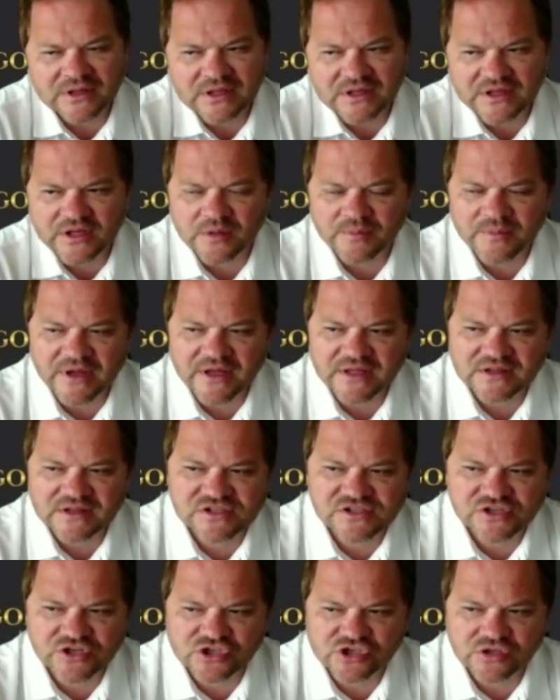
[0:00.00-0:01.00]
and then he'll make a
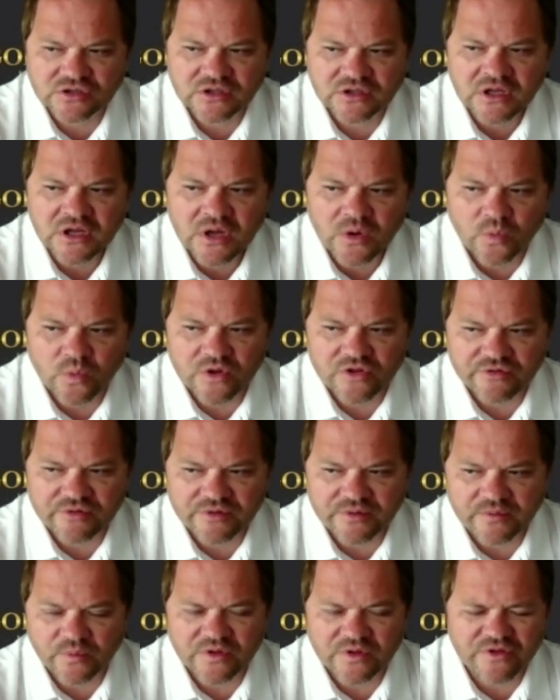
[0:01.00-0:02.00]
decision
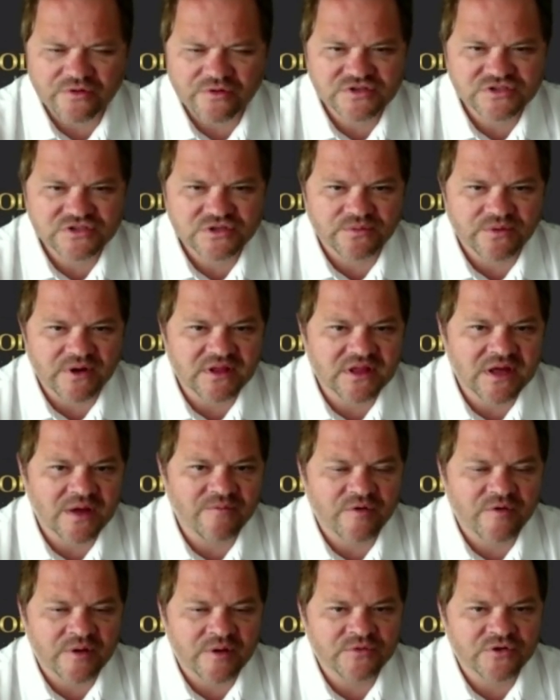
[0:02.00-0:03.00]
whether it's the right
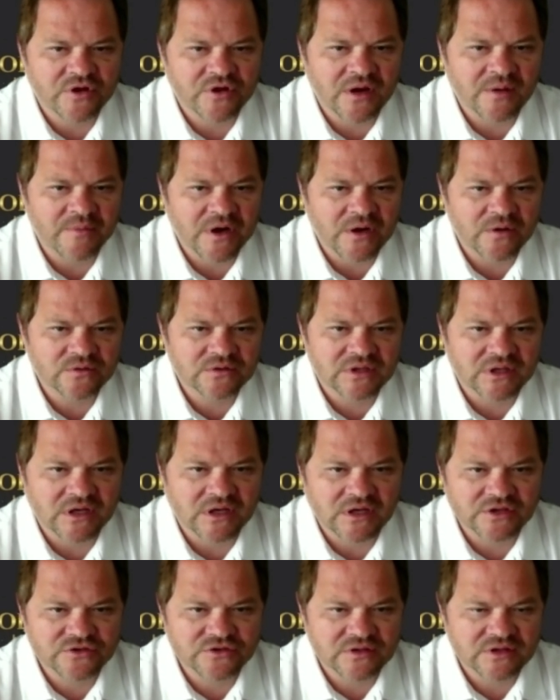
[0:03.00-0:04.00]
time for him to come
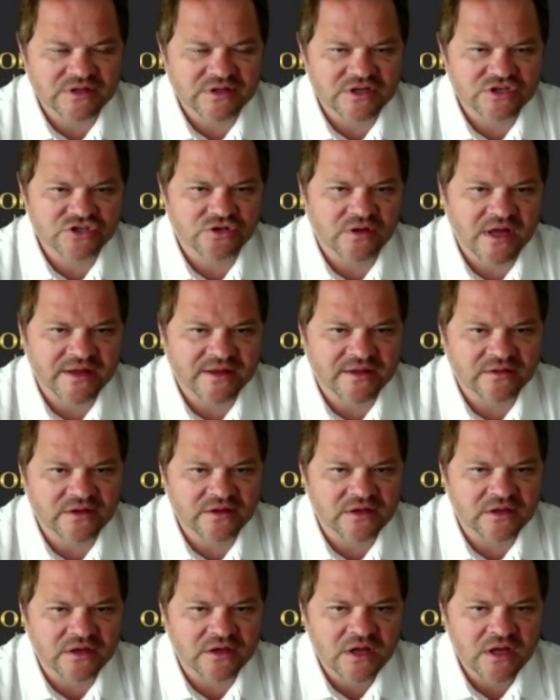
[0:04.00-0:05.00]
out to the National Hockey
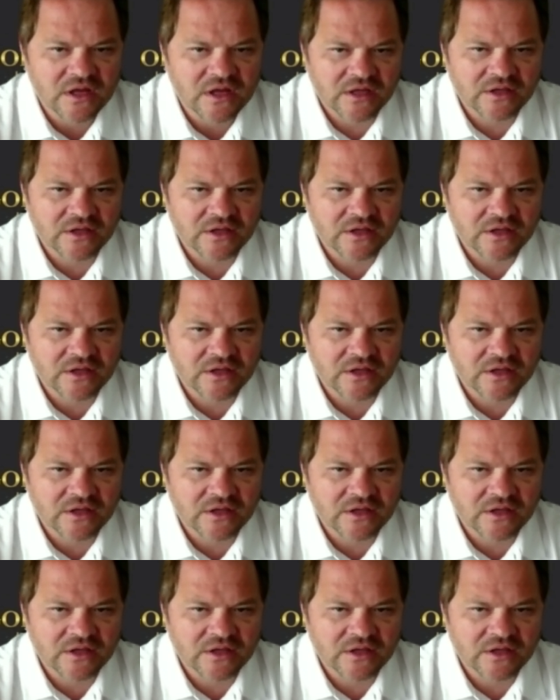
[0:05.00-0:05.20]
League